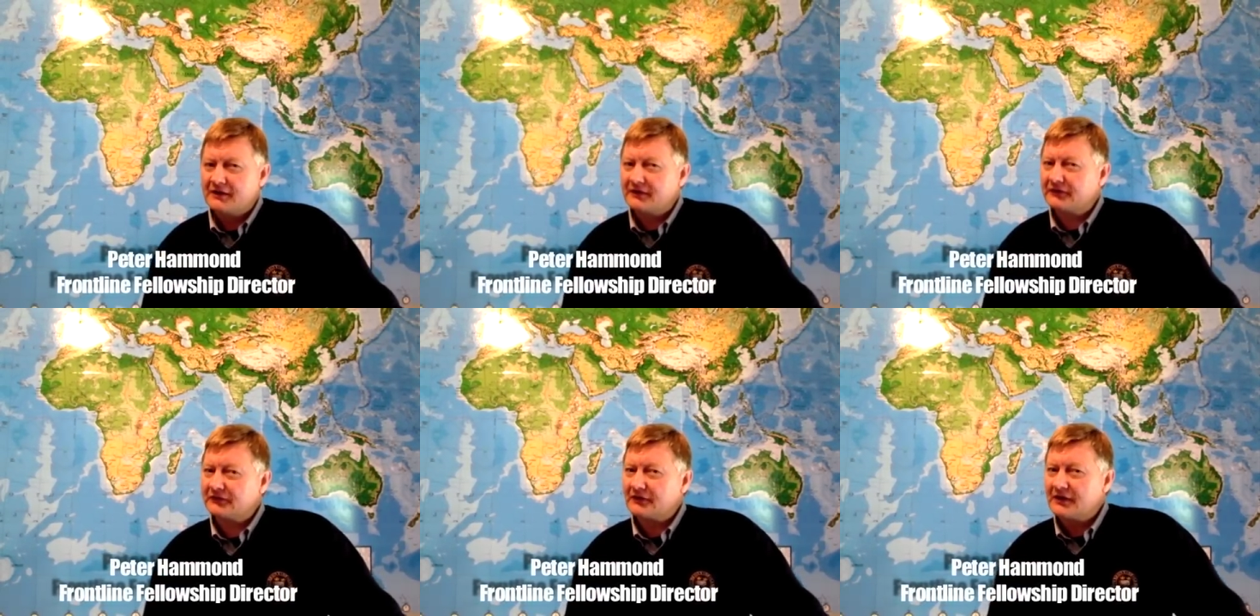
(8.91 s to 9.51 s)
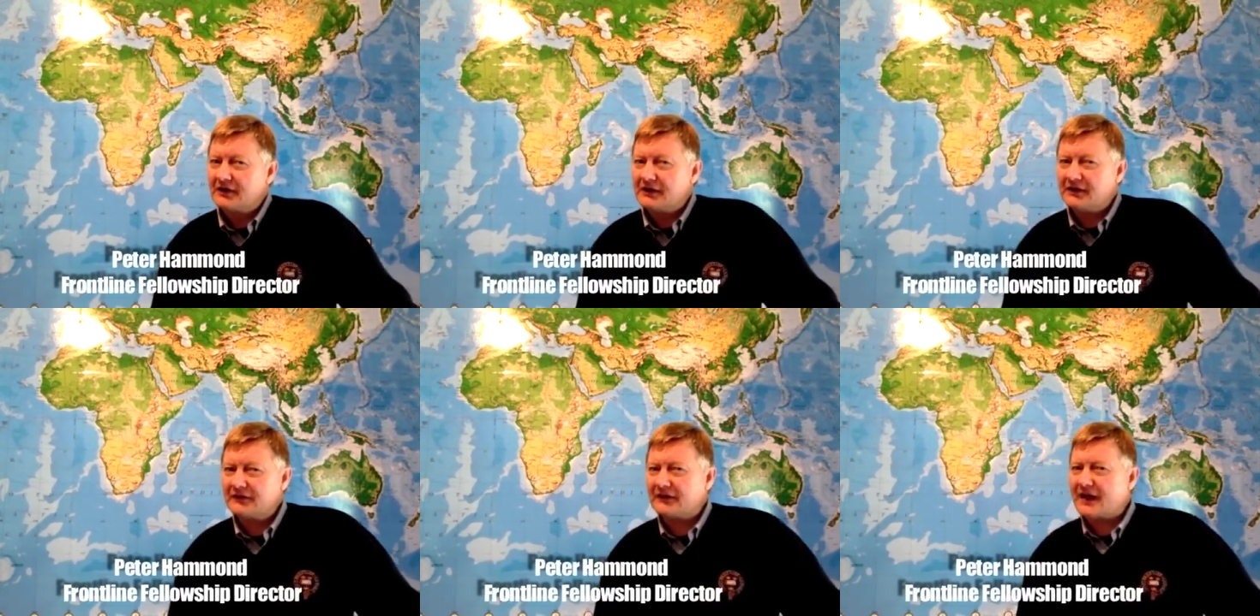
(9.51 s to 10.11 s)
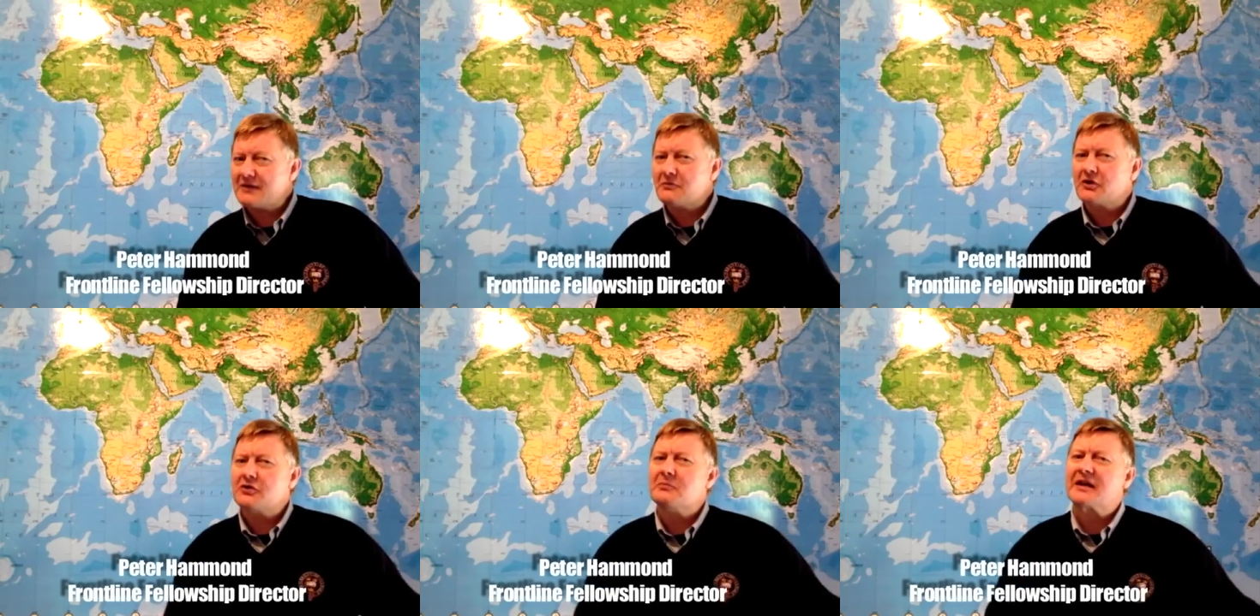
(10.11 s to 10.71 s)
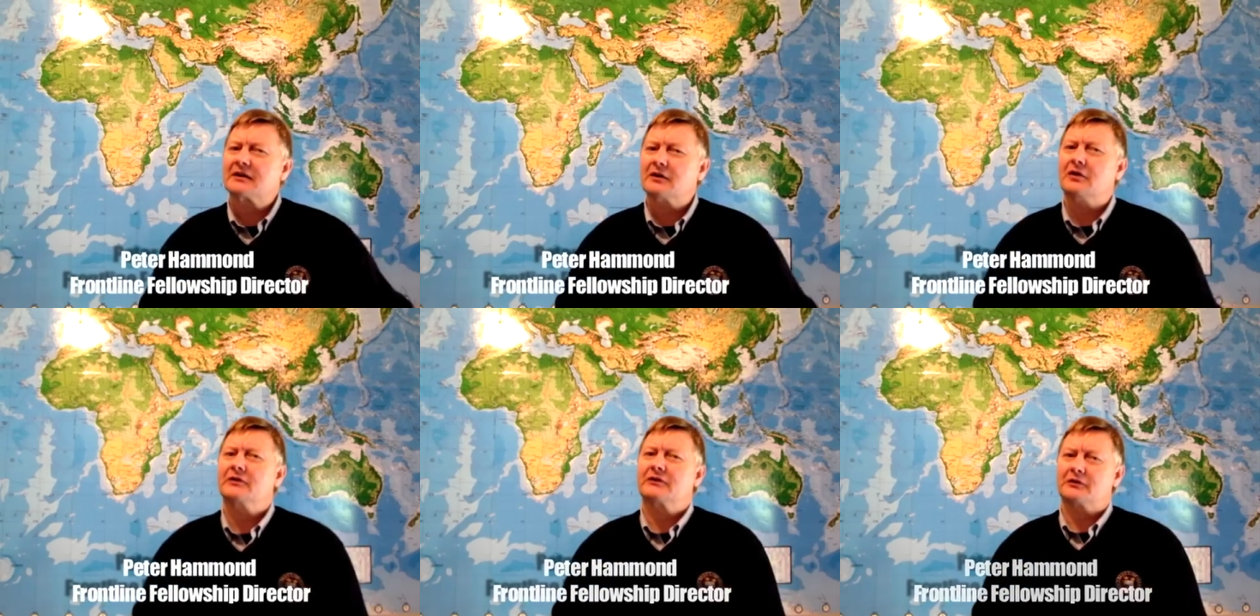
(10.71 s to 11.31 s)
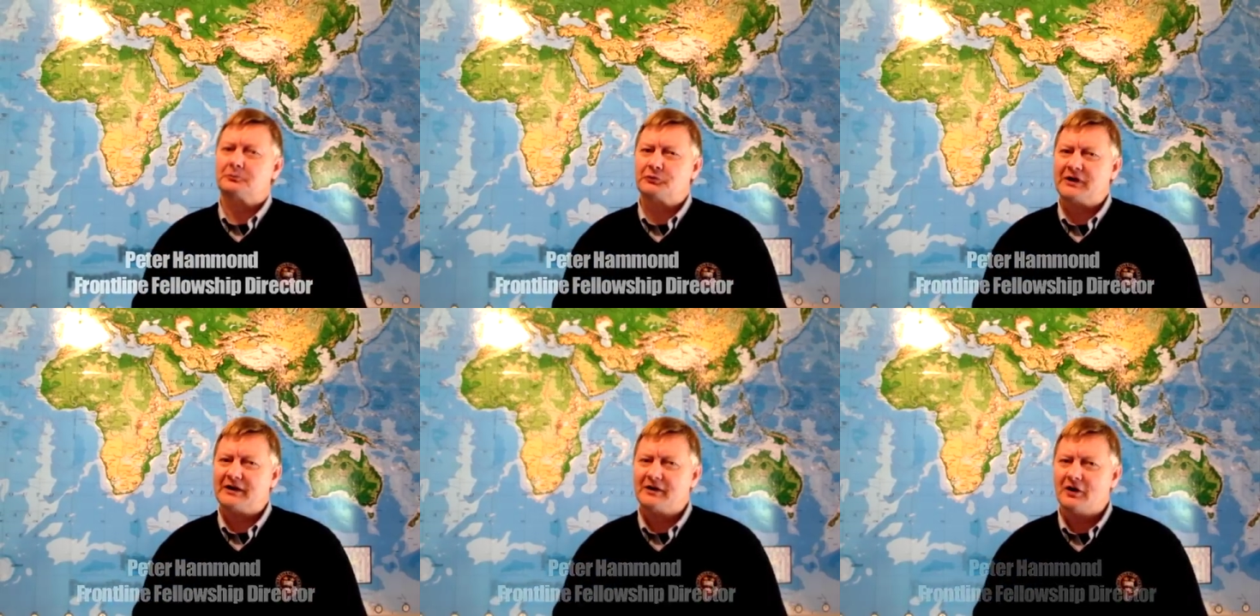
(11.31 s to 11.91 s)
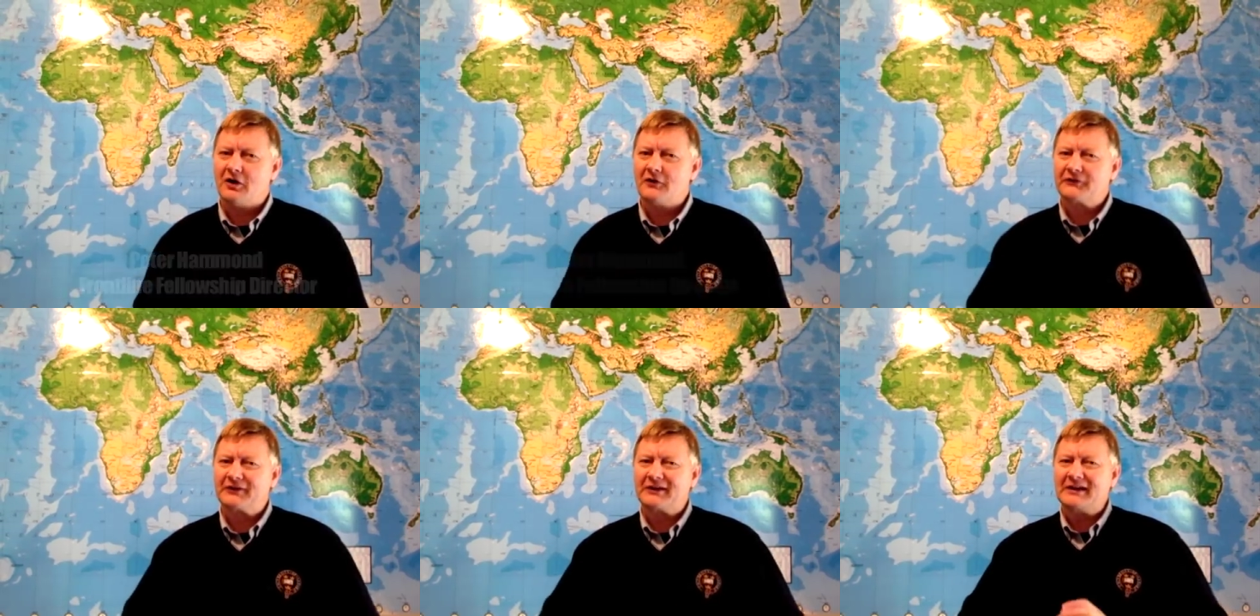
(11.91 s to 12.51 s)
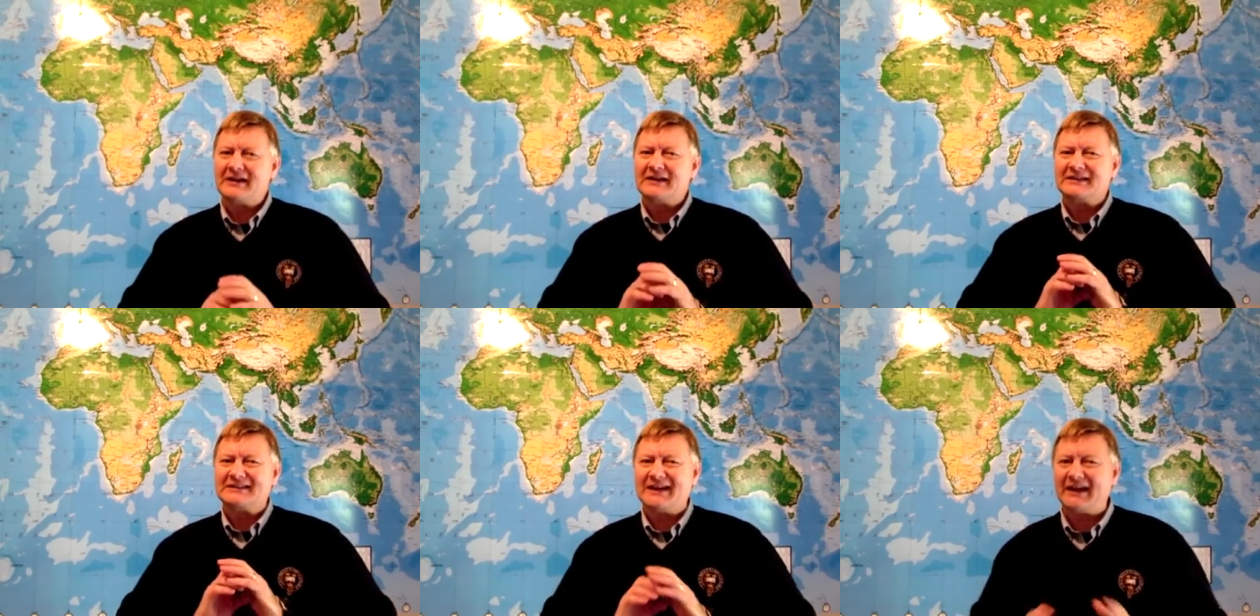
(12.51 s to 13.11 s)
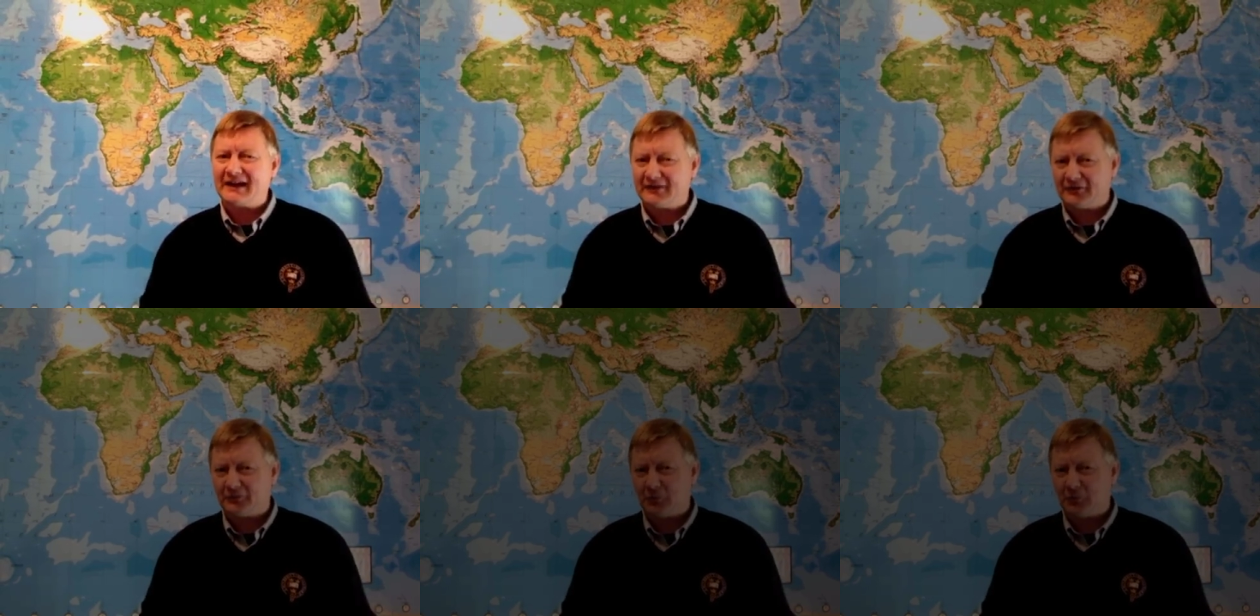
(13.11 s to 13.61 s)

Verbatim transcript: This is a monumental answer to prayer after decades of